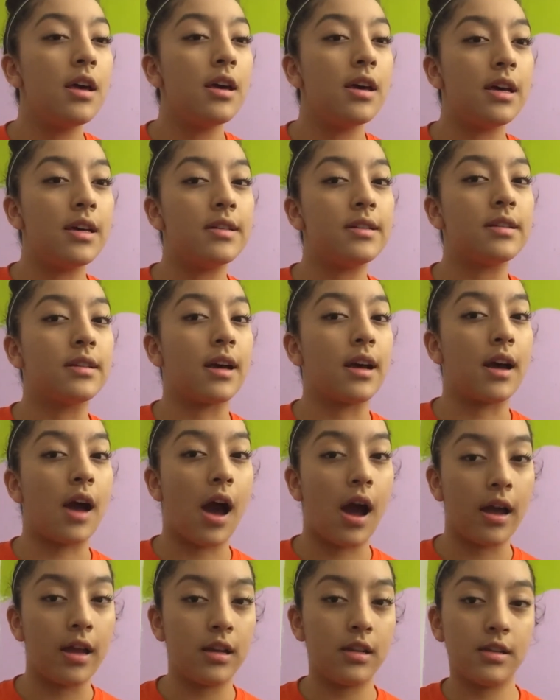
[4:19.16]
is
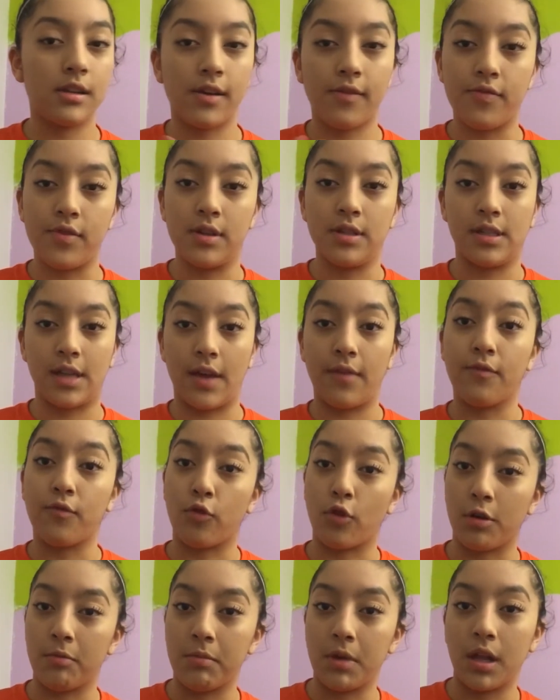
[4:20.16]
kind of the same
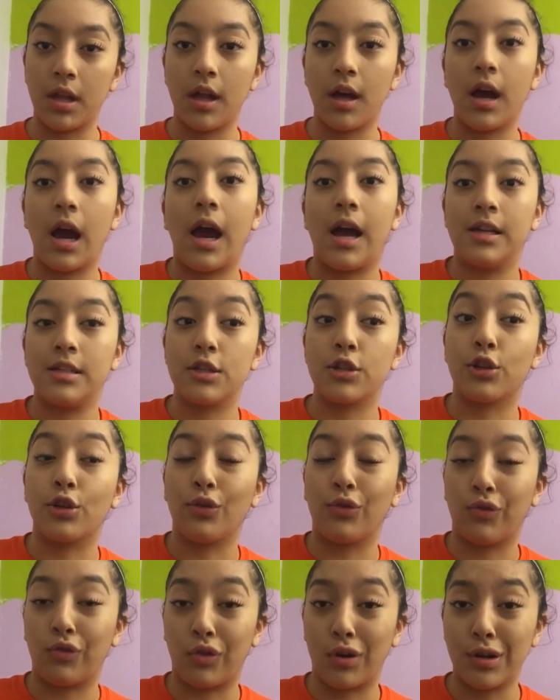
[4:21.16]
formula as the
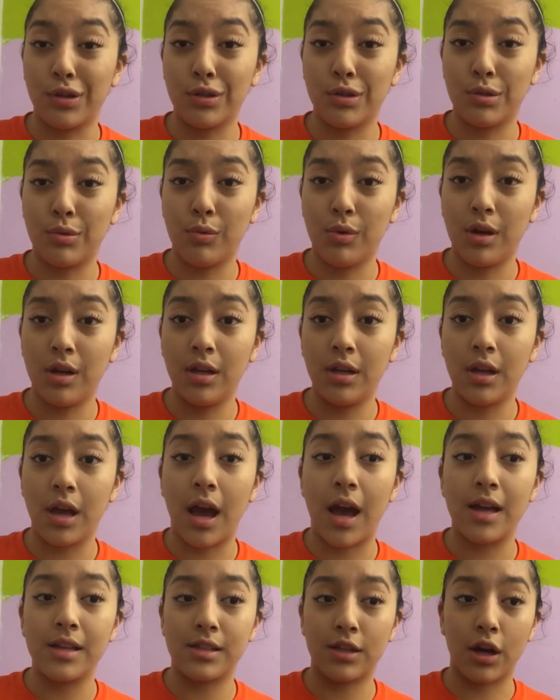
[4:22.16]
first one,
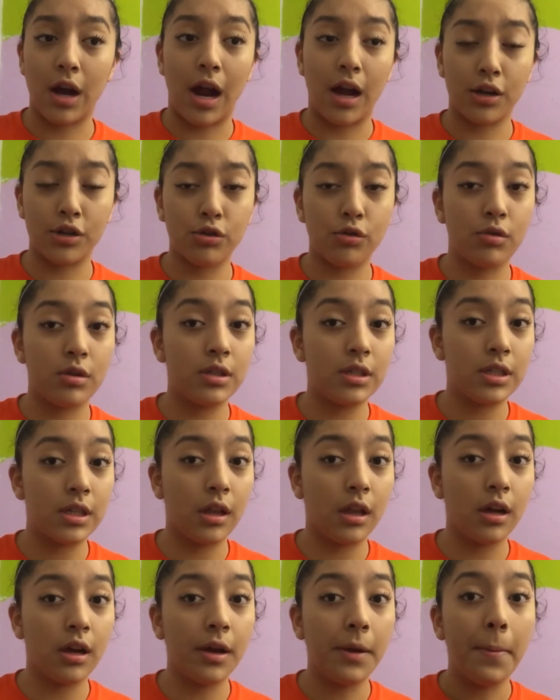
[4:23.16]
as their actual
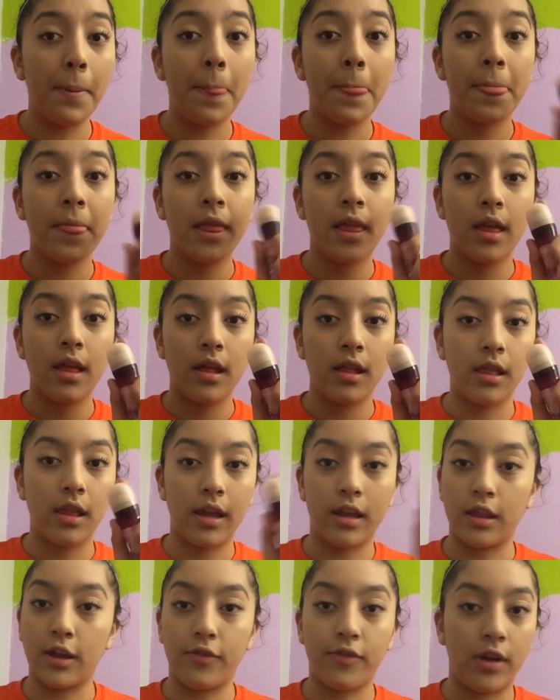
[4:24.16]
concealer.
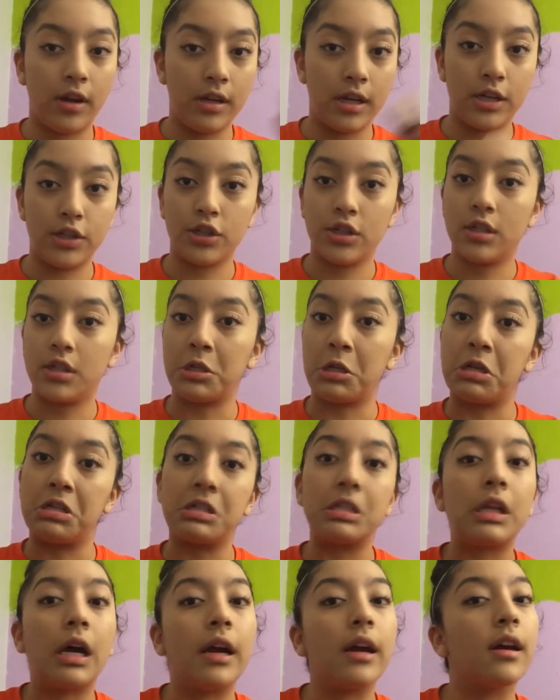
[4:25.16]
Like their foundation,
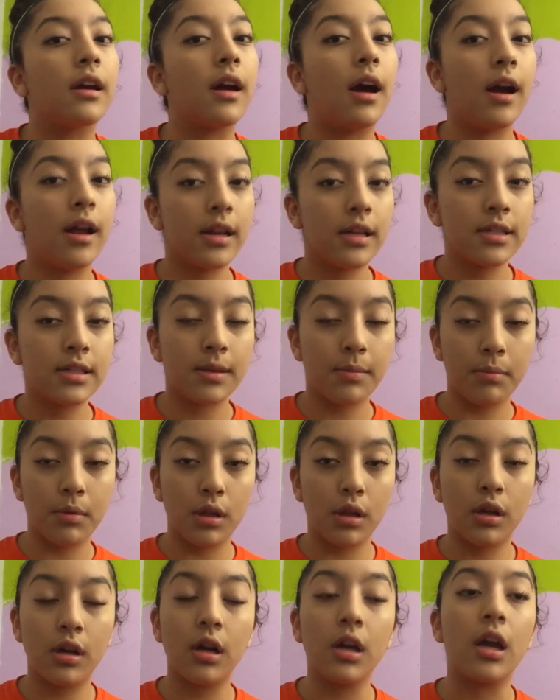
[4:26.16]
it's like kind of
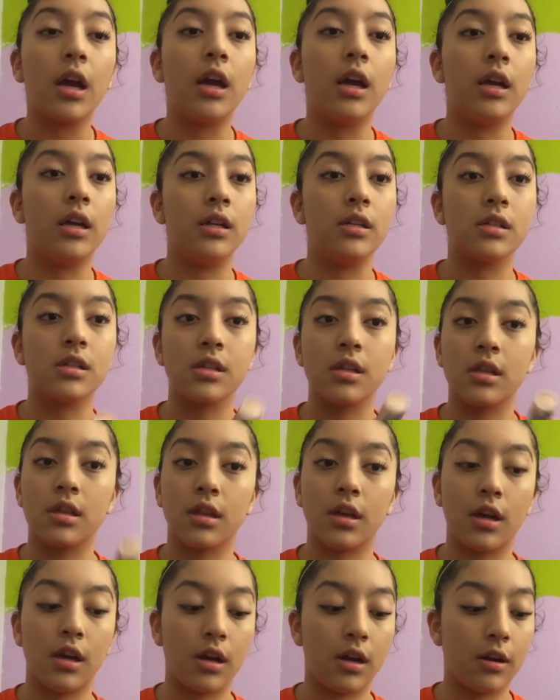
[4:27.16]
similar and
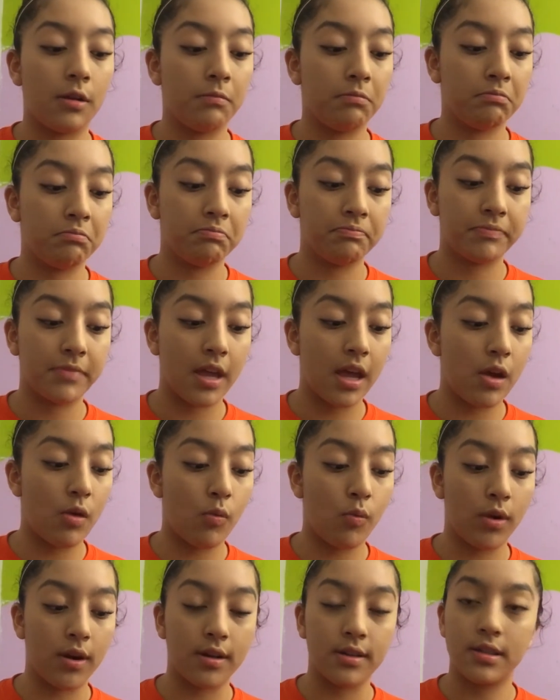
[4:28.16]

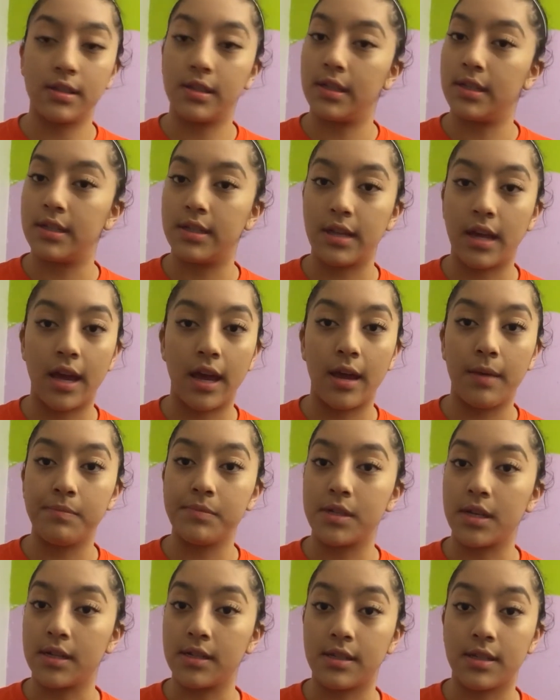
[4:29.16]
it works the
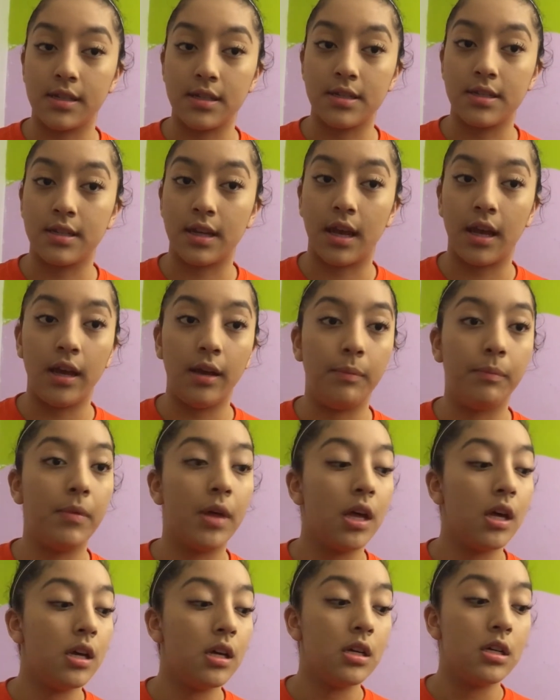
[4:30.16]
same, does the same,
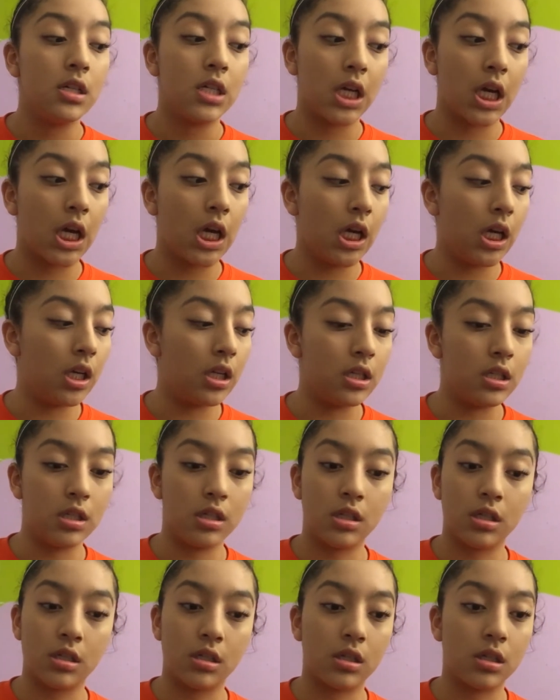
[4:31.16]

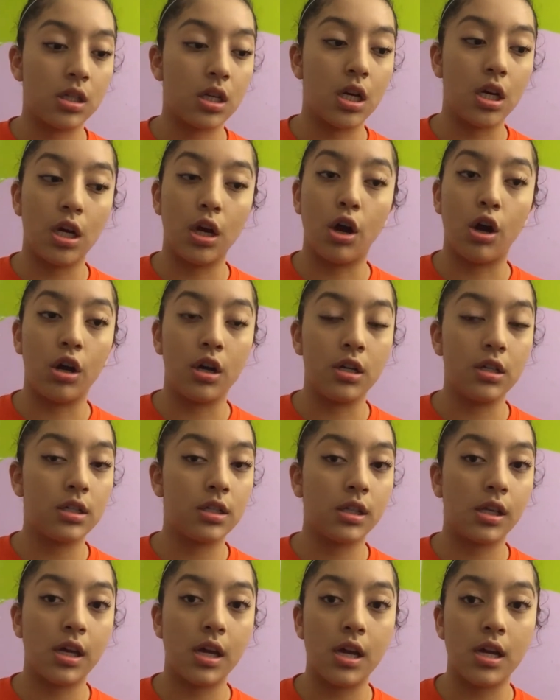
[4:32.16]
and it
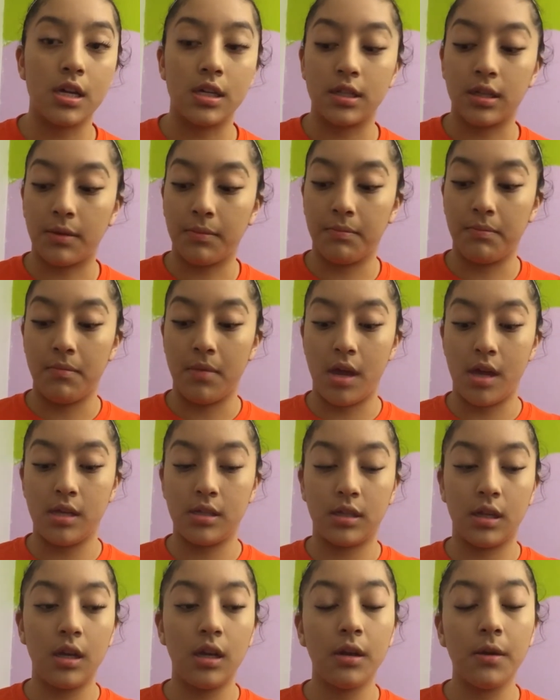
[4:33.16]
honestly is
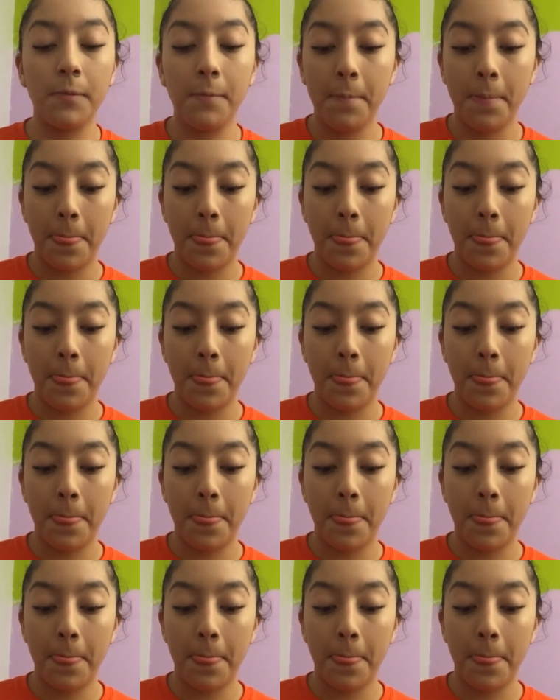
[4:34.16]
amazing.